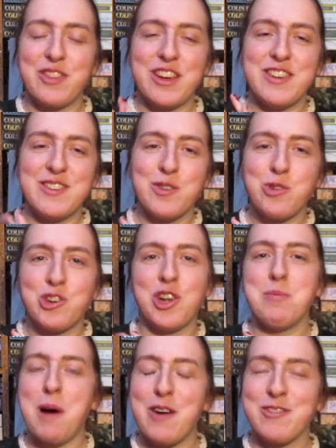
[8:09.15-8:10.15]
the
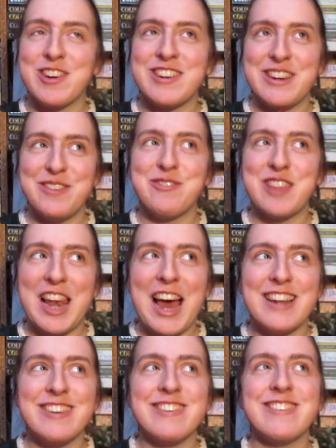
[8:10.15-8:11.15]
social poverty of the
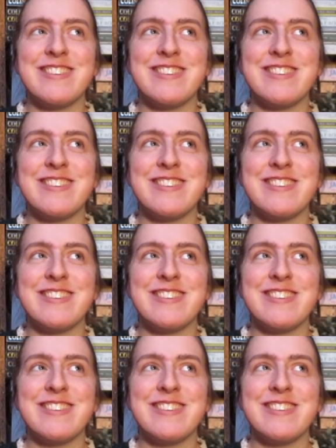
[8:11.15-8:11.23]
land,